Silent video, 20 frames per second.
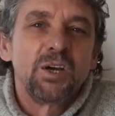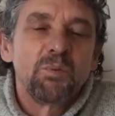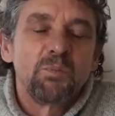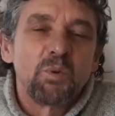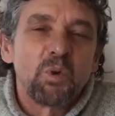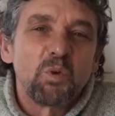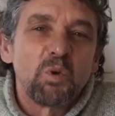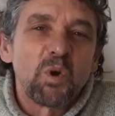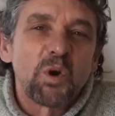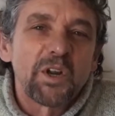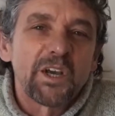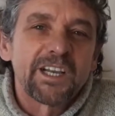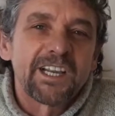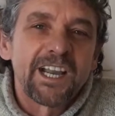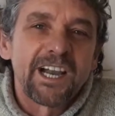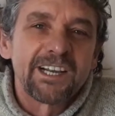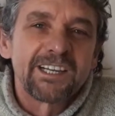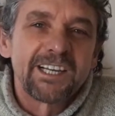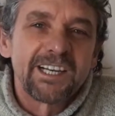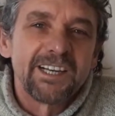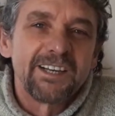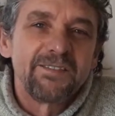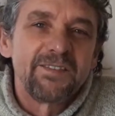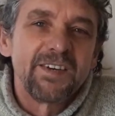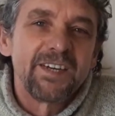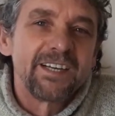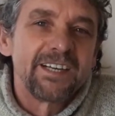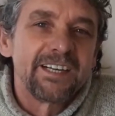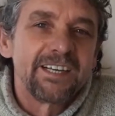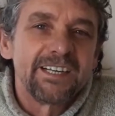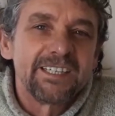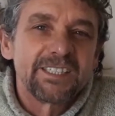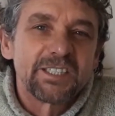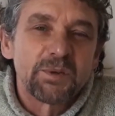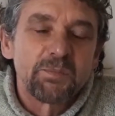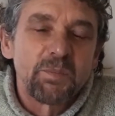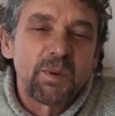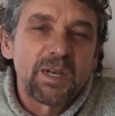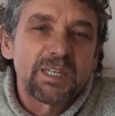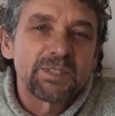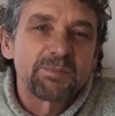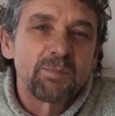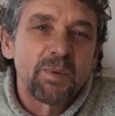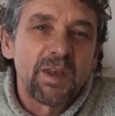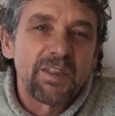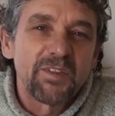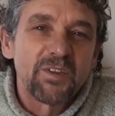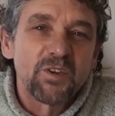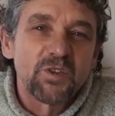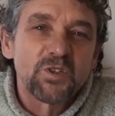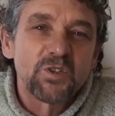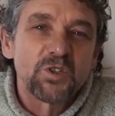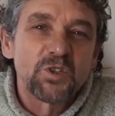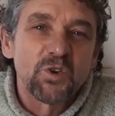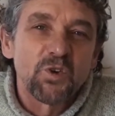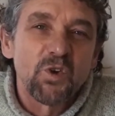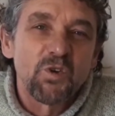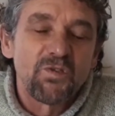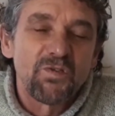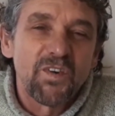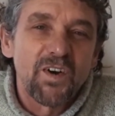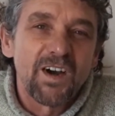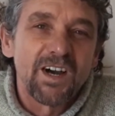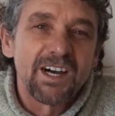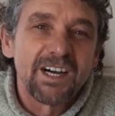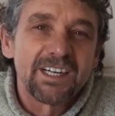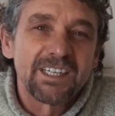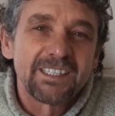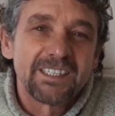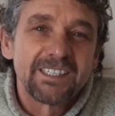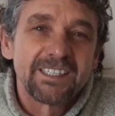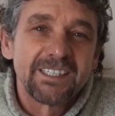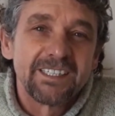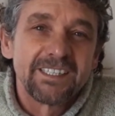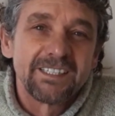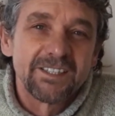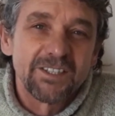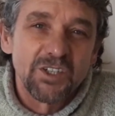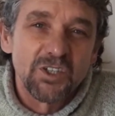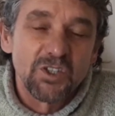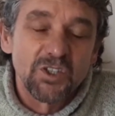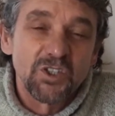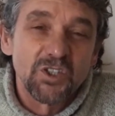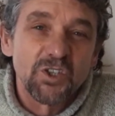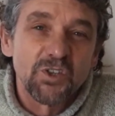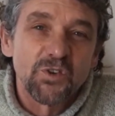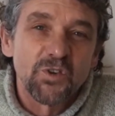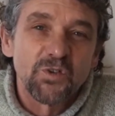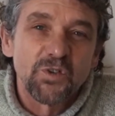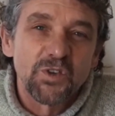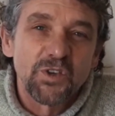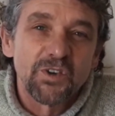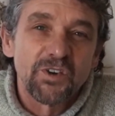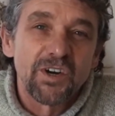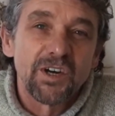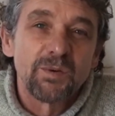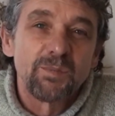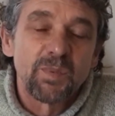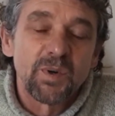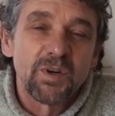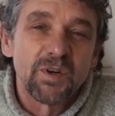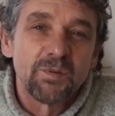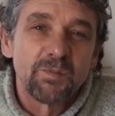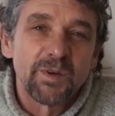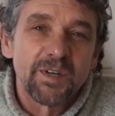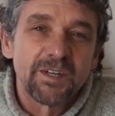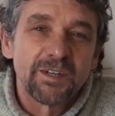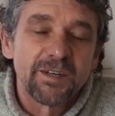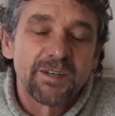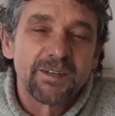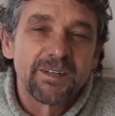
But what I can give is the best method so far to construct the Great Pyramid,